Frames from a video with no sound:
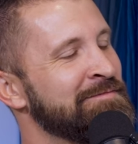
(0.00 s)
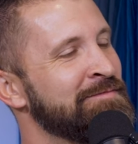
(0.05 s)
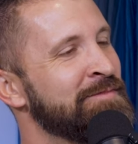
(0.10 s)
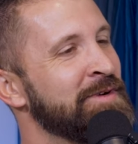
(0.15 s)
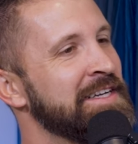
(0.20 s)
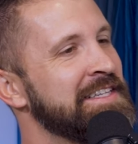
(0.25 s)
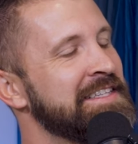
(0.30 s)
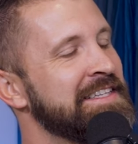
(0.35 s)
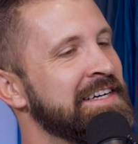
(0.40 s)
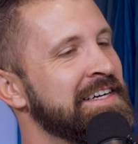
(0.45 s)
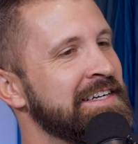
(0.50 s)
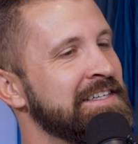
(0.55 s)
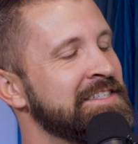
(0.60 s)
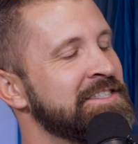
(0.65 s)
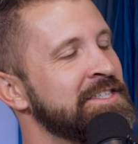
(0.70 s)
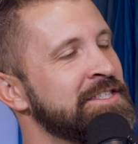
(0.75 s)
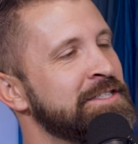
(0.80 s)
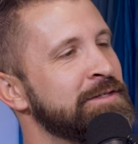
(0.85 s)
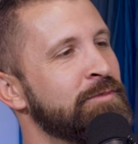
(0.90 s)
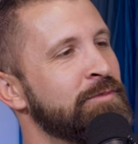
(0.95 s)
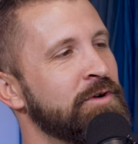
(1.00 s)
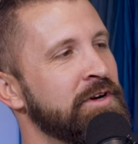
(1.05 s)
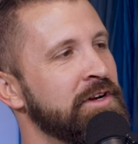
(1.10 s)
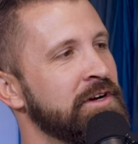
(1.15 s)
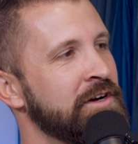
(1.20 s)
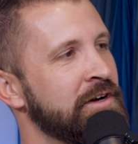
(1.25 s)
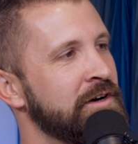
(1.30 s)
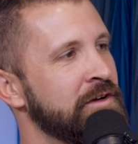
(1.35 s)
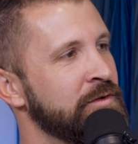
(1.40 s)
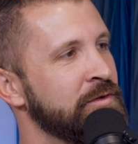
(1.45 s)
But she supported
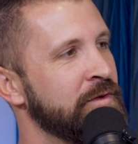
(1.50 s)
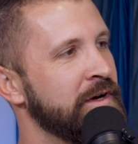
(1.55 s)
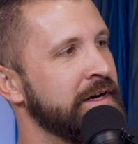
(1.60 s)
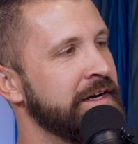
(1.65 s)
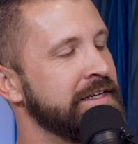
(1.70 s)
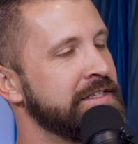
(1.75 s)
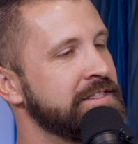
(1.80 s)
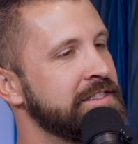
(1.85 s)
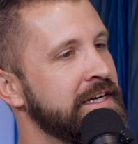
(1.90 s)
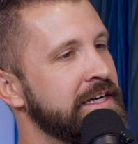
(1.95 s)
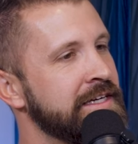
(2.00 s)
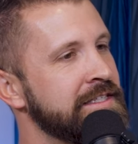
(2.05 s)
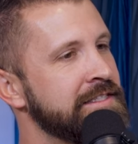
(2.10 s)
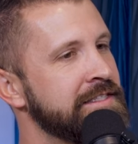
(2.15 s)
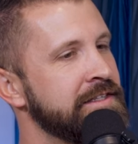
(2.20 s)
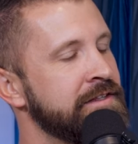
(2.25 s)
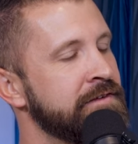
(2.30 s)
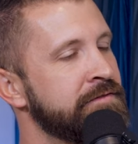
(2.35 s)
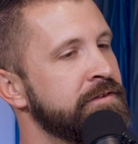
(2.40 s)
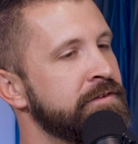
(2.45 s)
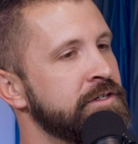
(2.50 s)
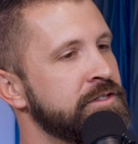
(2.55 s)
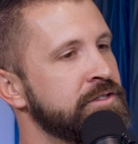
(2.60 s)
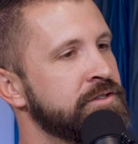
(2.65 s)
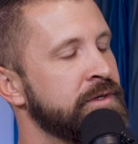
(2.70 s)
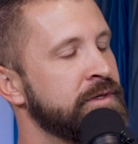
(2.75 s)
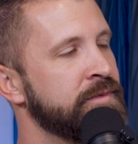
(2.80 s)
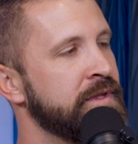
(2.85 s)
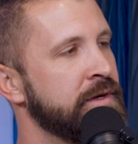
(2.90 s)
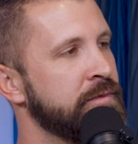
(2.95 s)
it all the way. She actually, the first
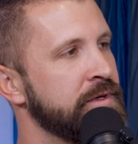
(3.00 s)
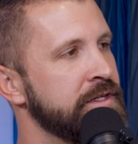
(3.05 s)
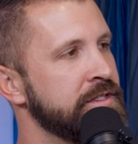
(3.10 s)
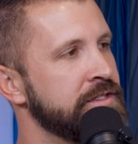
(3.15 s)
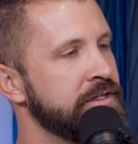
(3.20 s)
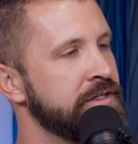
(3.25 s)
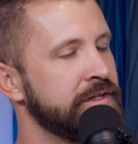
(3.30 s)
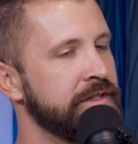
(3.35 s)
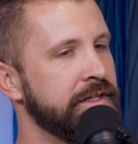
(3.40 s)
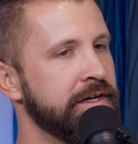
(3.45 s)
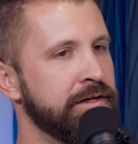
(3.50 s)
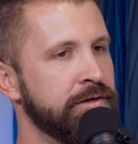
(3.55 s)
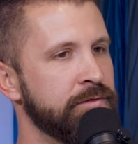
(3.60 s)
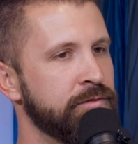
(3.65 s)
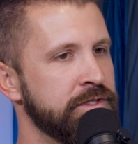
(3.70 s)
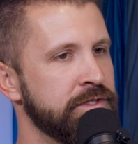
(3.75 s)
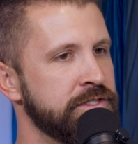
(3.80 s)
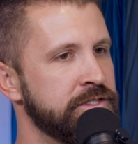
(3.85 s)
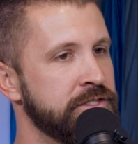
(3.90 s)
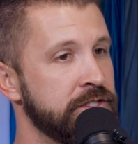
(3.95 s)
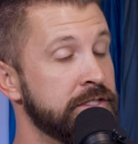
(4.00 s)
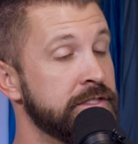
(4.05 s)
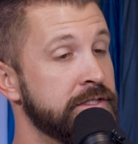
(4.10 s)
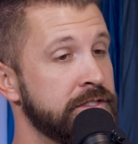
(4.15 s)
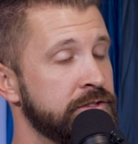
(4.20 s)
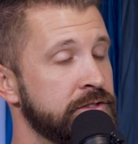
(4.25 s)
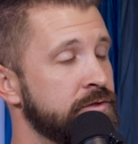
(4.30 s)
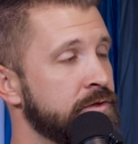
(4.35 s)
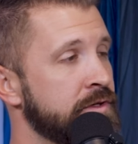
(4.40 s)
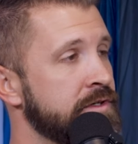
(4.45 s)
trip that we took there was
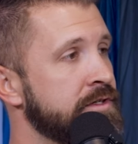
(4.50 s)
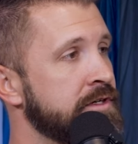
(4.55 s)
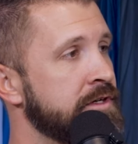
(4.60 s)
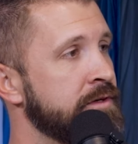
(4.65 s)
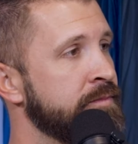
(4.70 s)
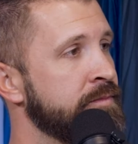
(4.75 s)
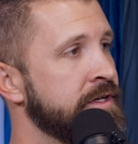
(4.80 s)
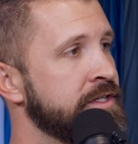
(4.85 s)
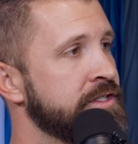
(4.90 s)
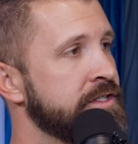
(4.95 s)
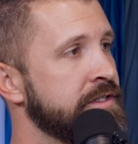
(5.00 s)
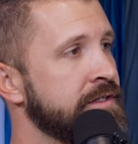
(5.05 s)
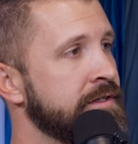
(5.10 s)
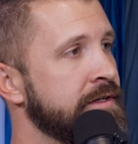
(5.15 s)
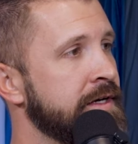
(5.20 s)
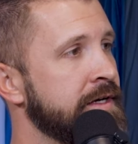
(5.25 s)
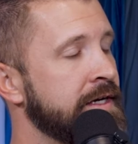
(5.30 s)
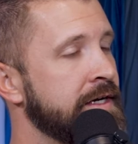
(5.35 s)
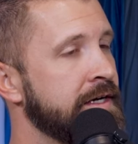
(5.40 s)
just a short term mission.